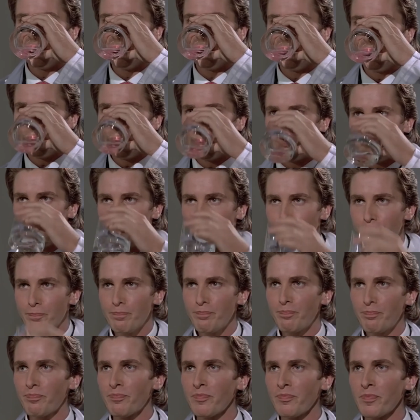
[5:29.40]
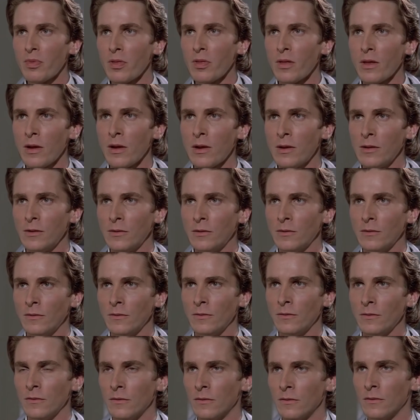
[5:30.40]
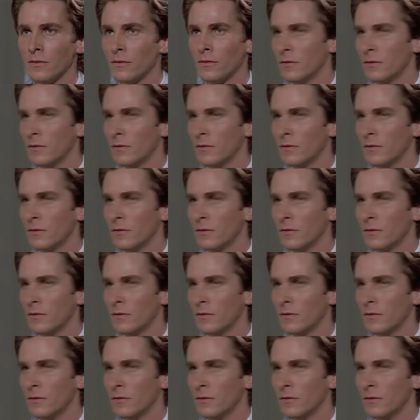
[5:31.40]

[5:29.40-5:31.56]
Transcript: Christian Bale talked him out of it before